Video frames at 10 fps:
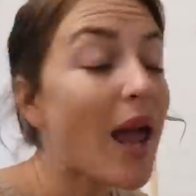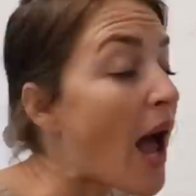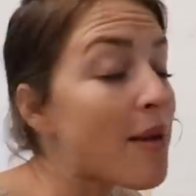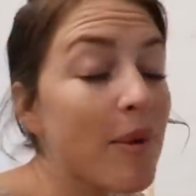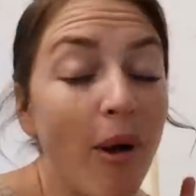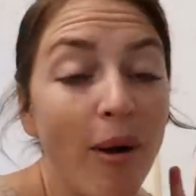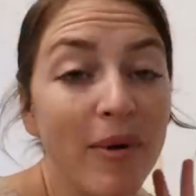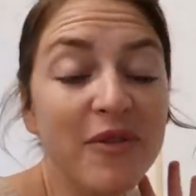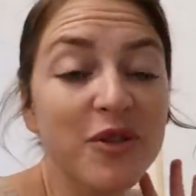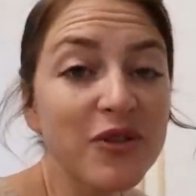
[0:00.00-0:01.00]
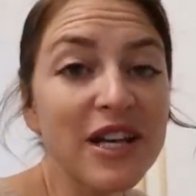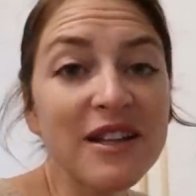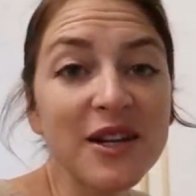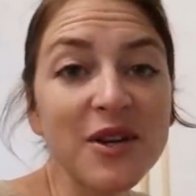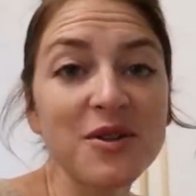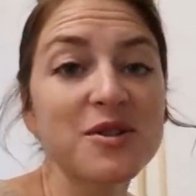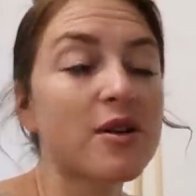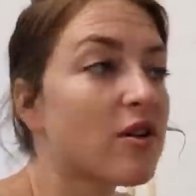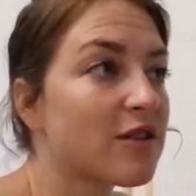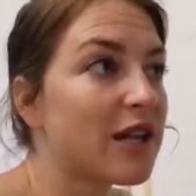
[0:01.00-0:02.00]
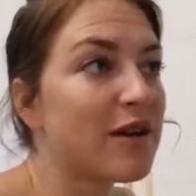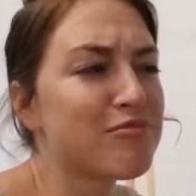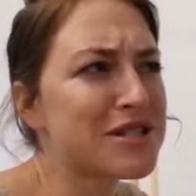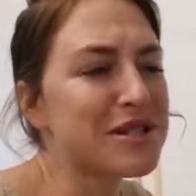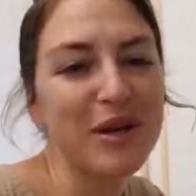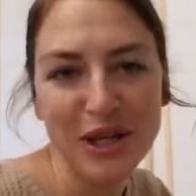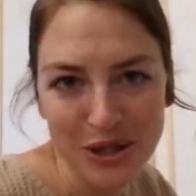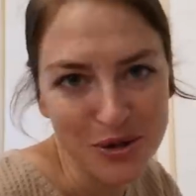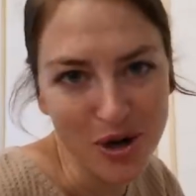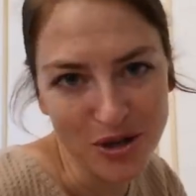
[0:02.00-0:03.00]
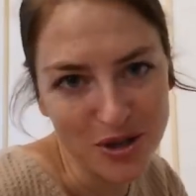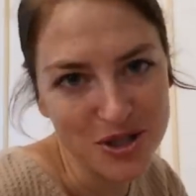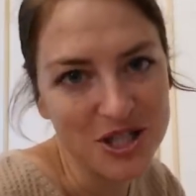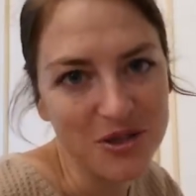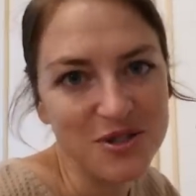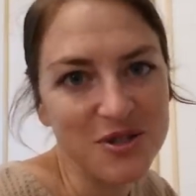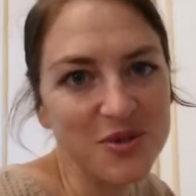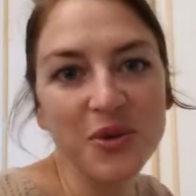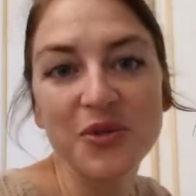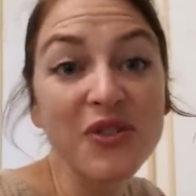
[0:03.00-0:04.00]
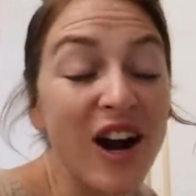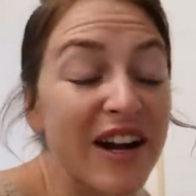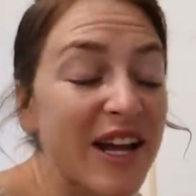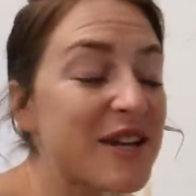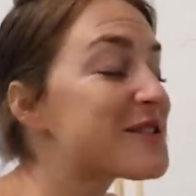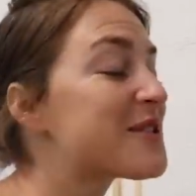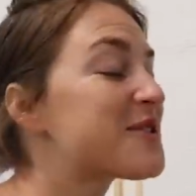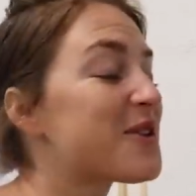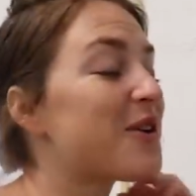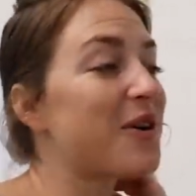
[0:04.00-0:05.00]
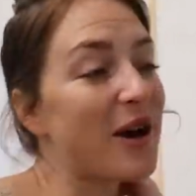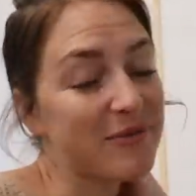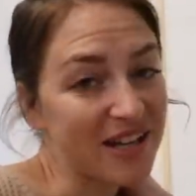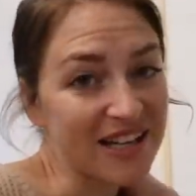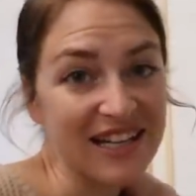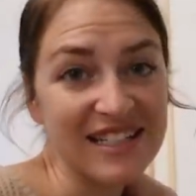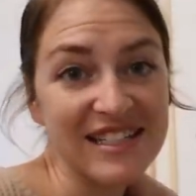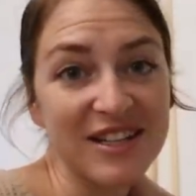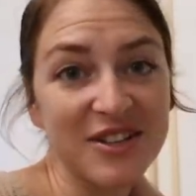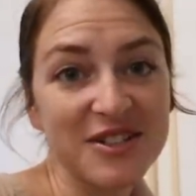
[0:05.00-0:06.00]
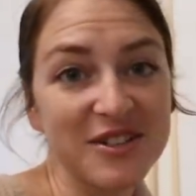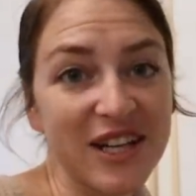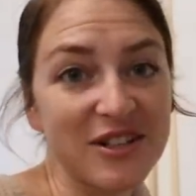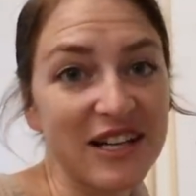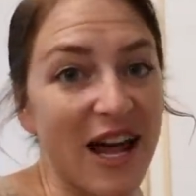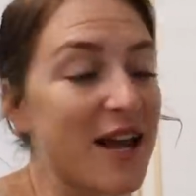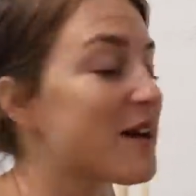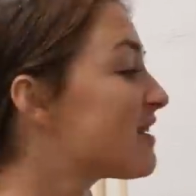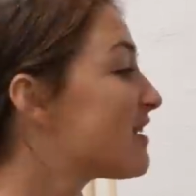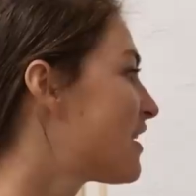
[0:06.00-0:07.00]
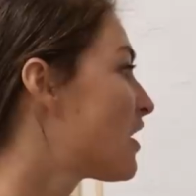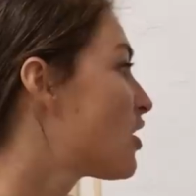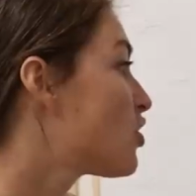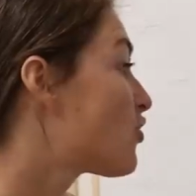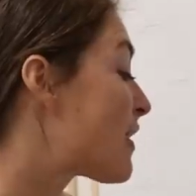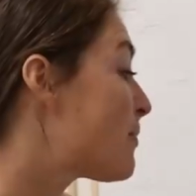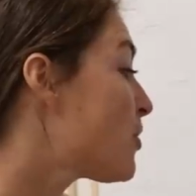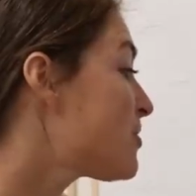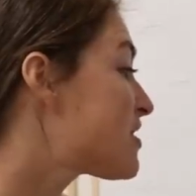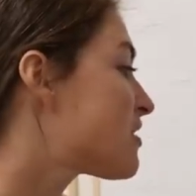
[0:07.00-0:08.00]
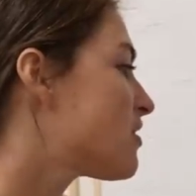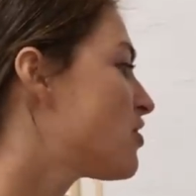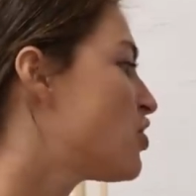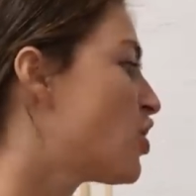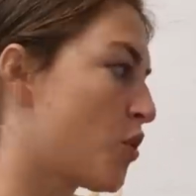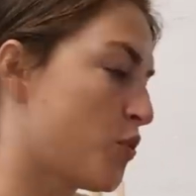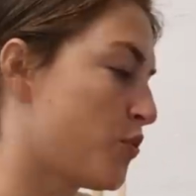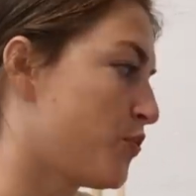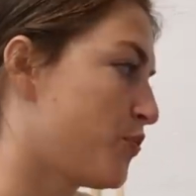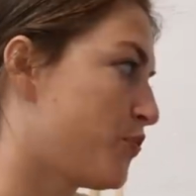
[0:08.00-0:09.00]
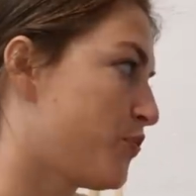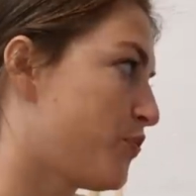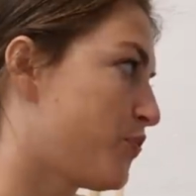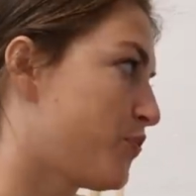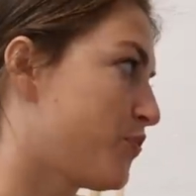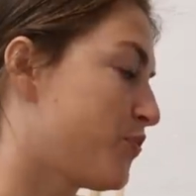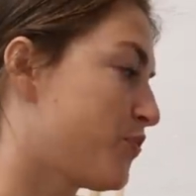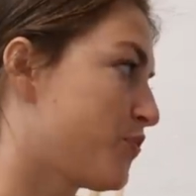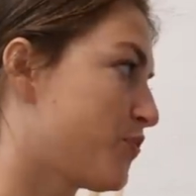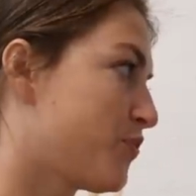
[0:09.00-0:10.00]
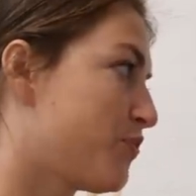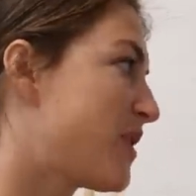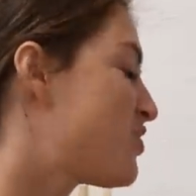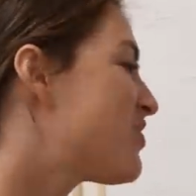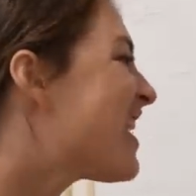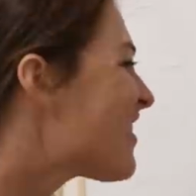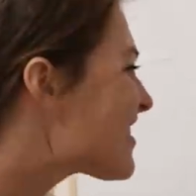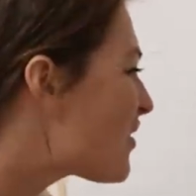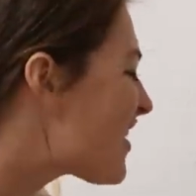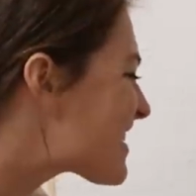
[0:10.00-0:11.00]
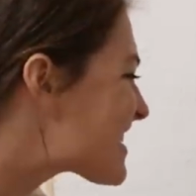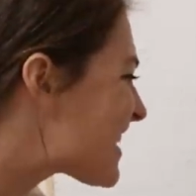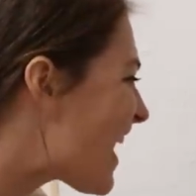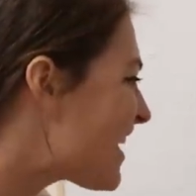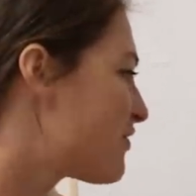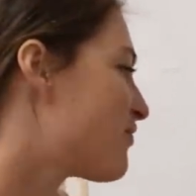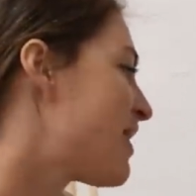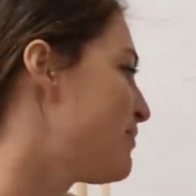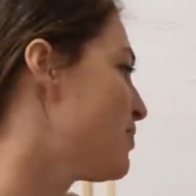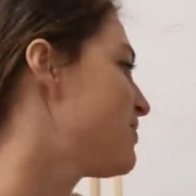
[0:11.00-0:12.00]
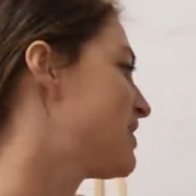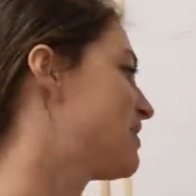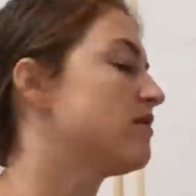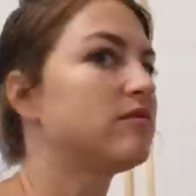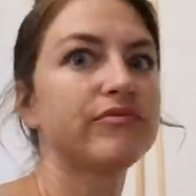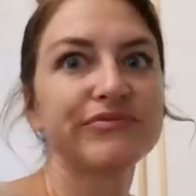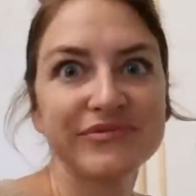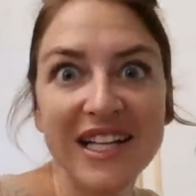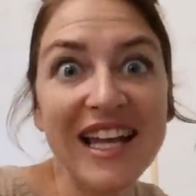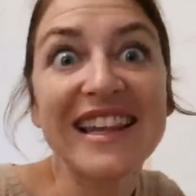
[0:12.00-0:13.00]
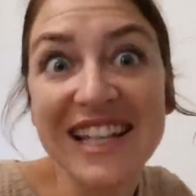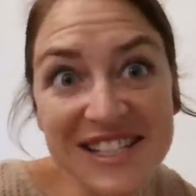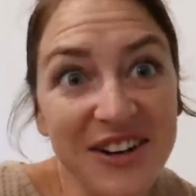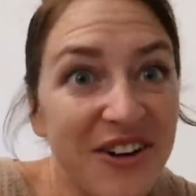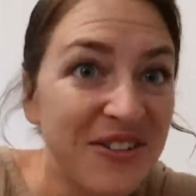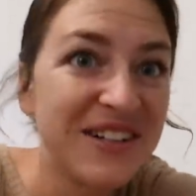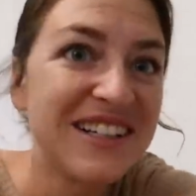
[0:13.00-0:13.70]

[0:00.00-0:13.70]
I'm a mom of three littles currently. I'm missing my kindergartner. She goes to school on Fridays, so I'm not gonna get to see her till later today. Your rain boots? No. Why? Because you can't put on a slide in rain boots. Let's go.